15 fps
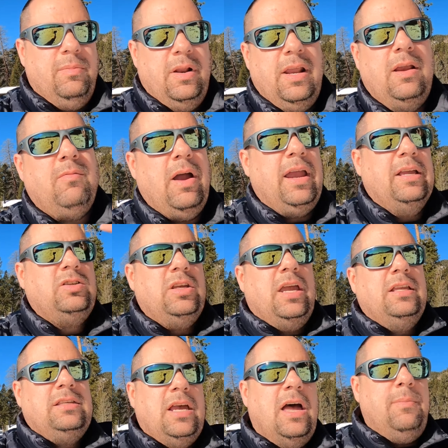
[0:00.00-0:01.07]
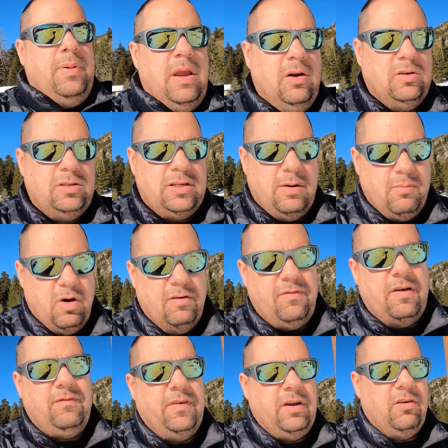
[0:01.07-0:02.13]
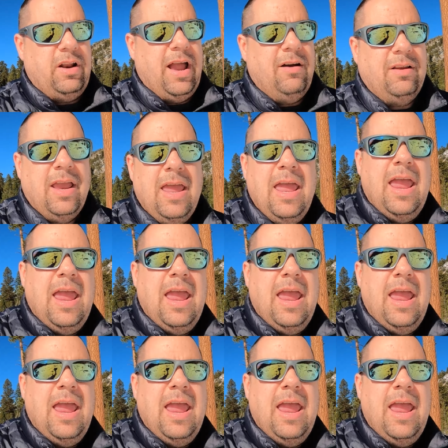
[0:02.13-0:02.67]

But anyway, it's up here somewhere if I figure it out.